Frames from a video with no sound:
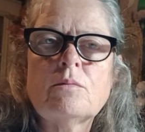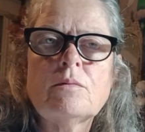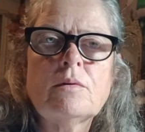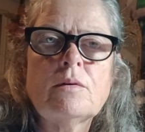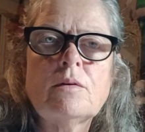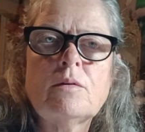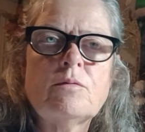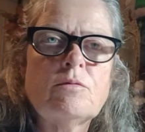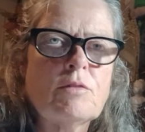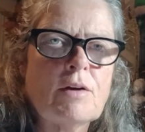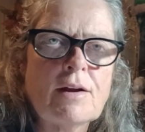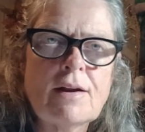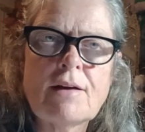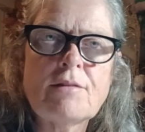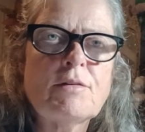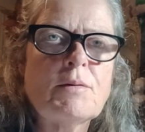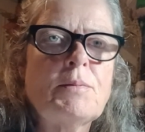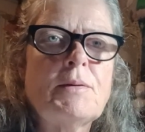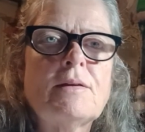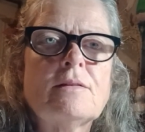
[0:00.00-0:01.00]
You've read
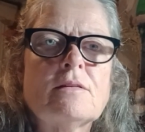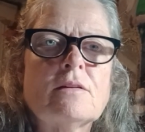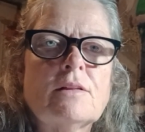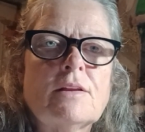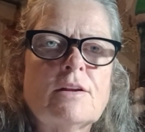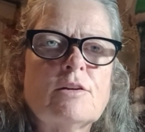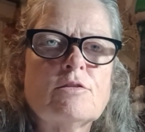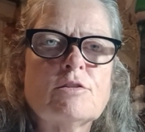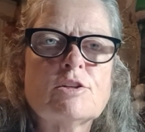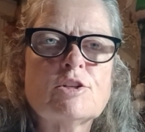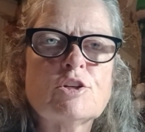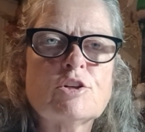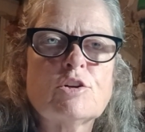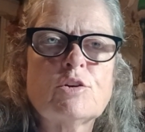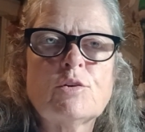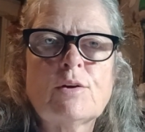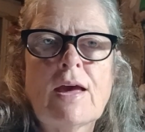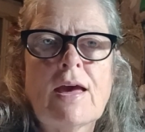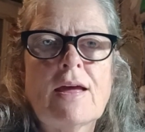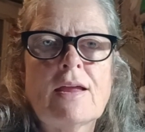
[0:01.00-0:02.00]
every piece of literature
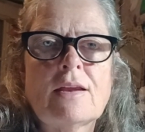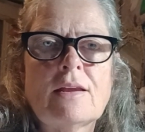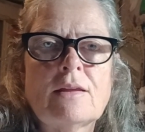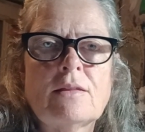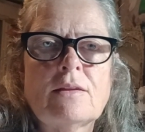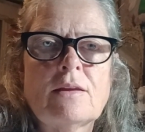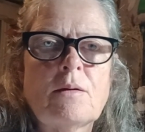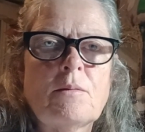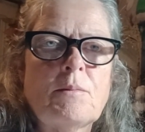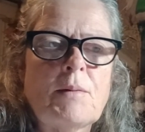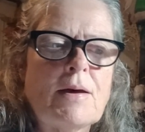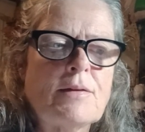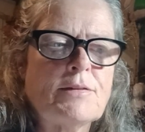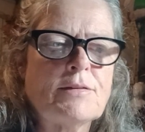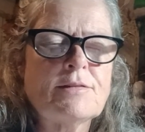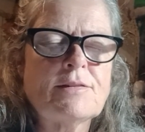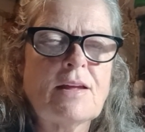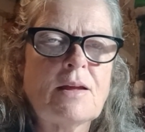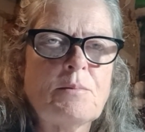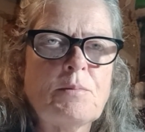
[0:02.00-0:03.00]
you can about the
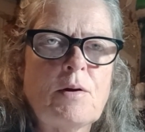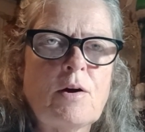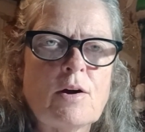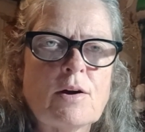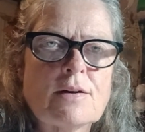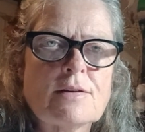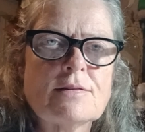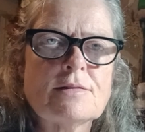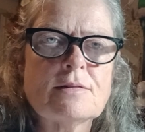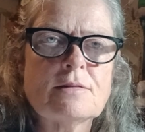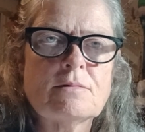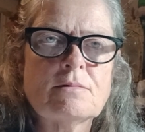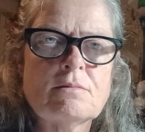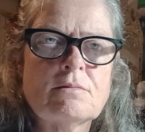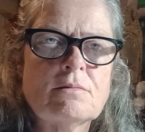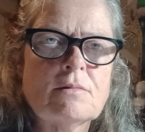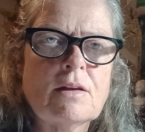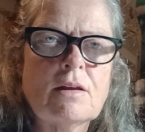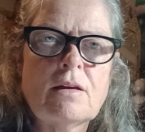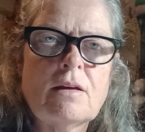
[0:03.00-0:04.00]
state parks, and
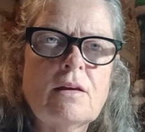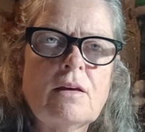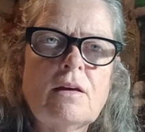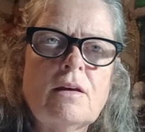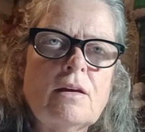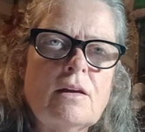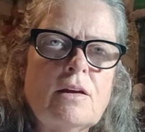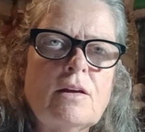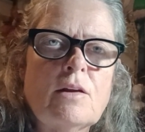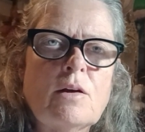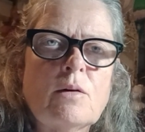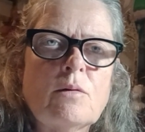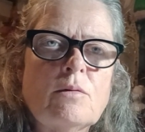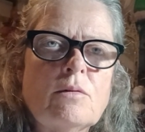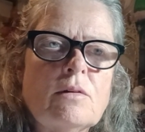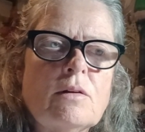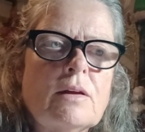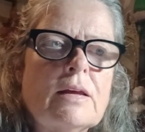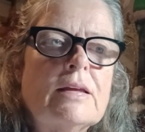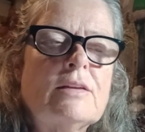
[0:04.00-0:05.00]

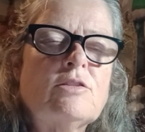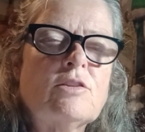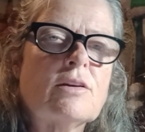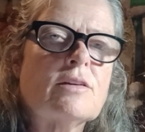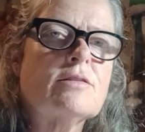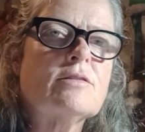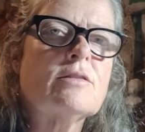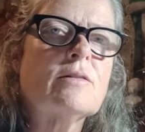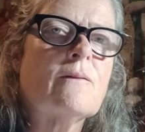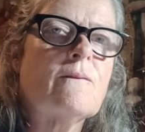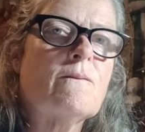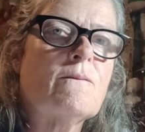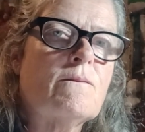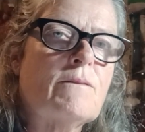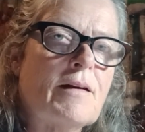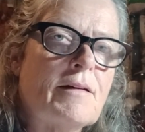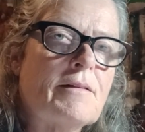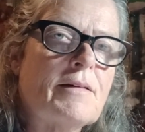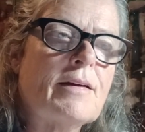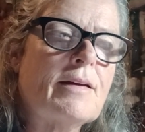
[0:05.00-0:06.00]
just
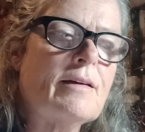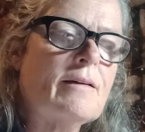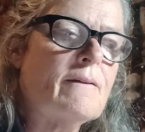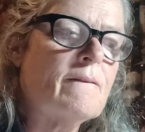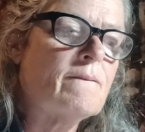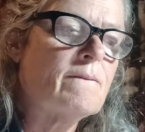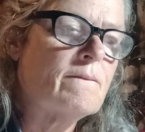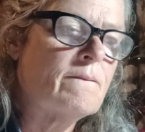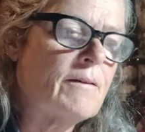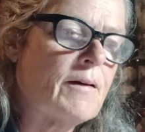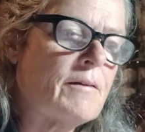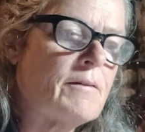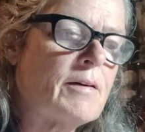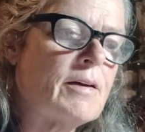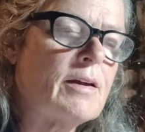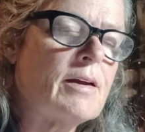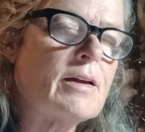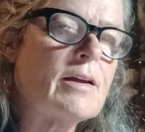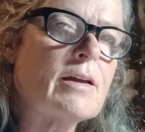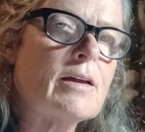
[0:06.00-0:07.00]
very,
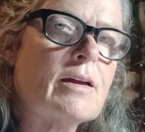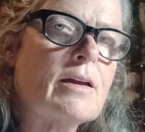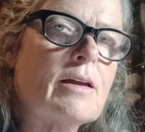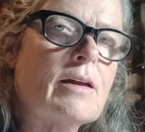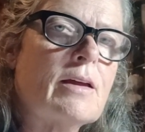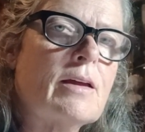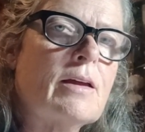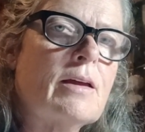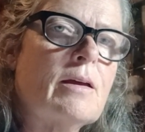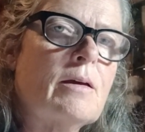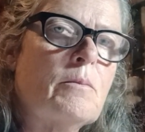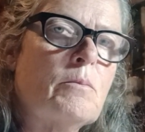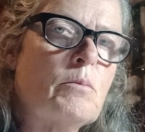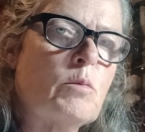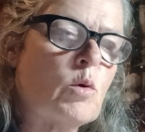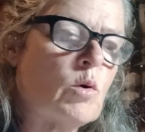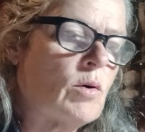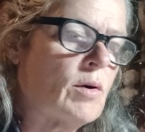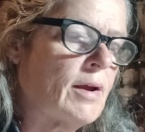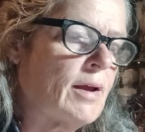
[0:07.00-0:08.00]
very
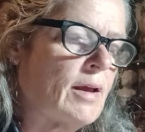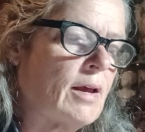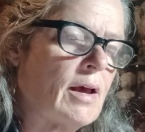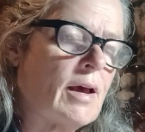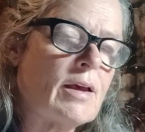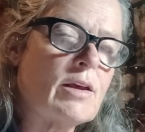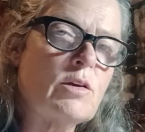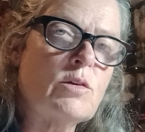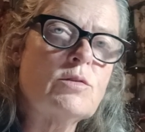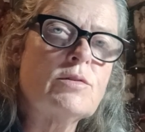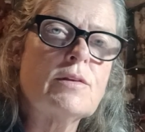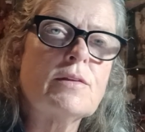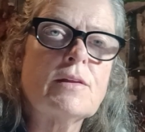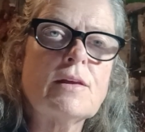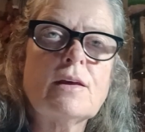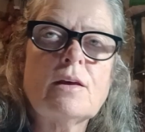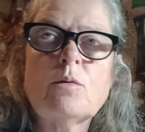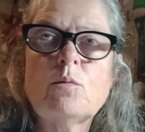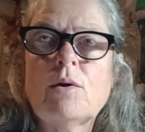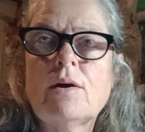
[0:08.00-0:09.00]
boring. I used to
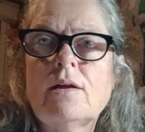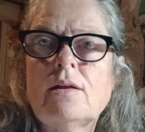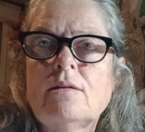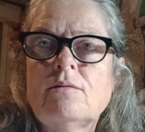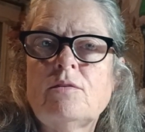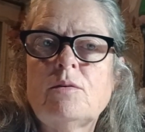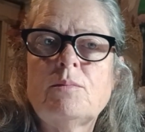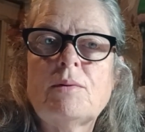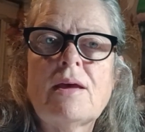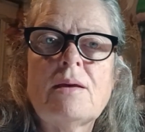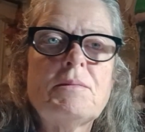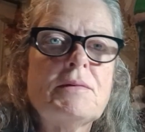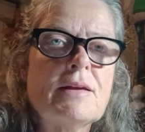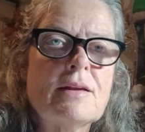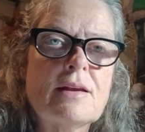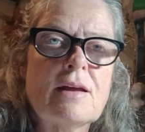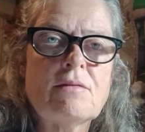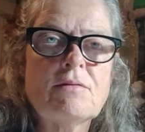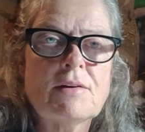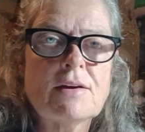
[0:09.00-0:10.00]
think, well, if you pay me
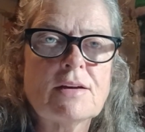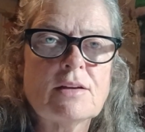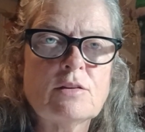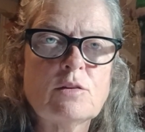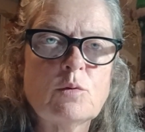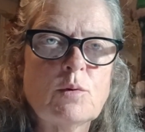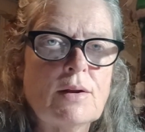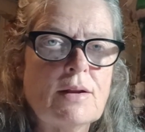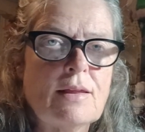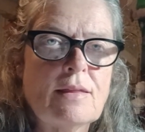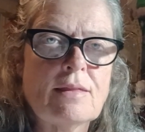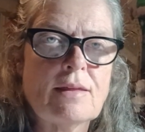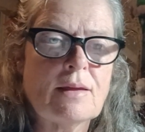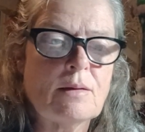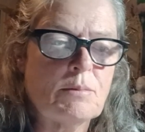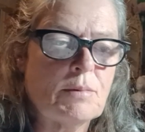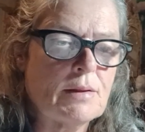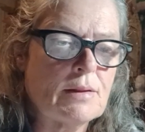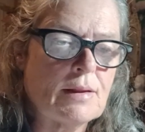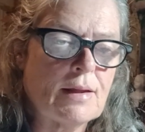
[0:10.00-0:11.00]
enough, I can do
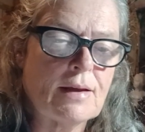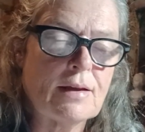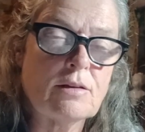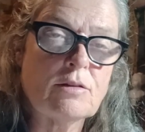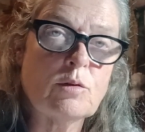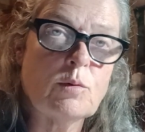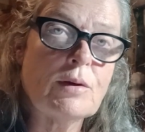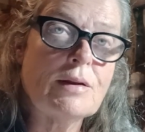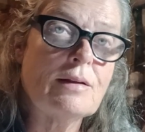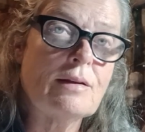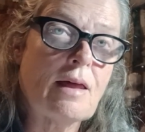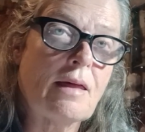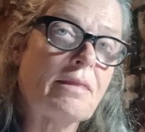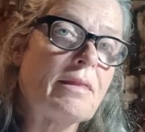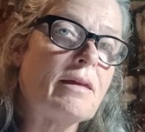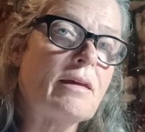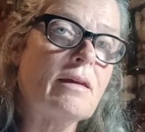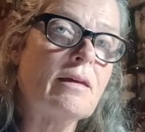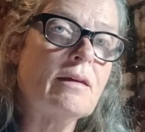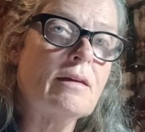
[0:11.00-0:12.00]
anything, but like doing
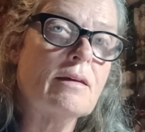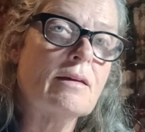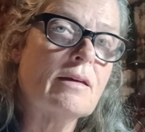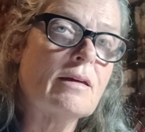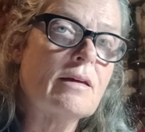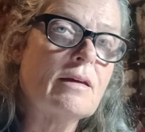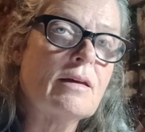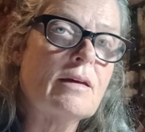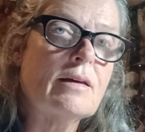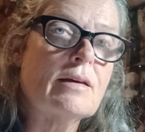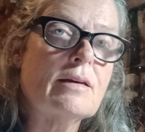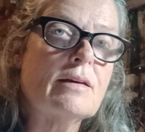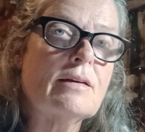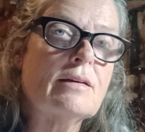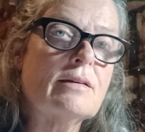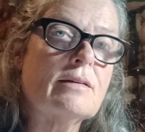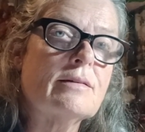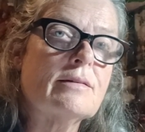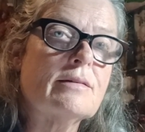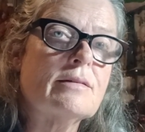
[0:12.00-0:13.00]
nothing
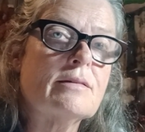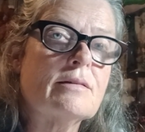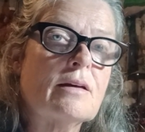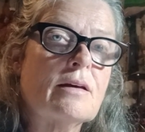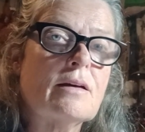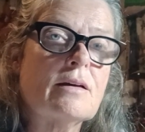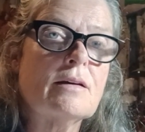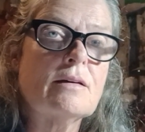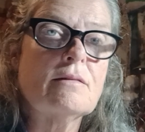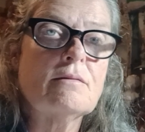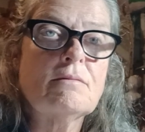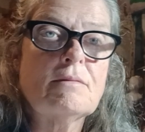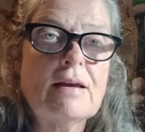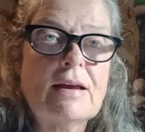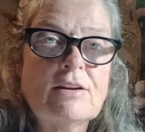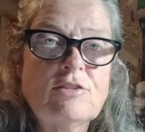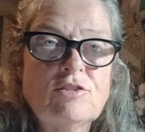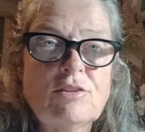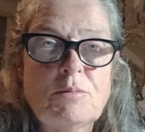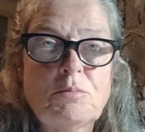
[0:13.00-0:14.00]
is
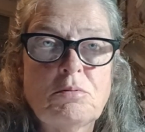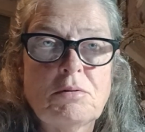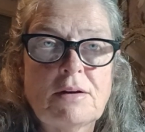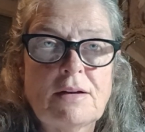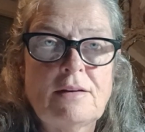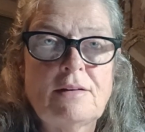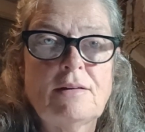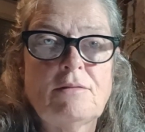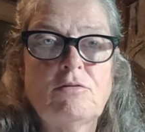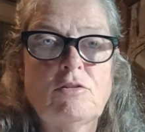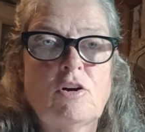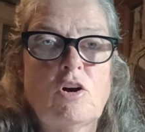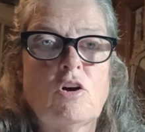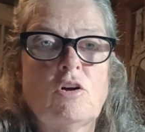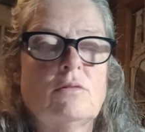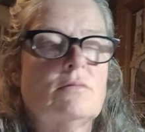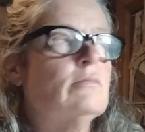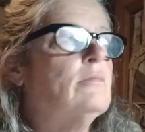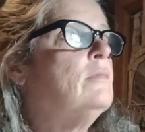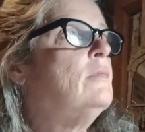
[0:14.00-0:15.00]
actually pretty difficult.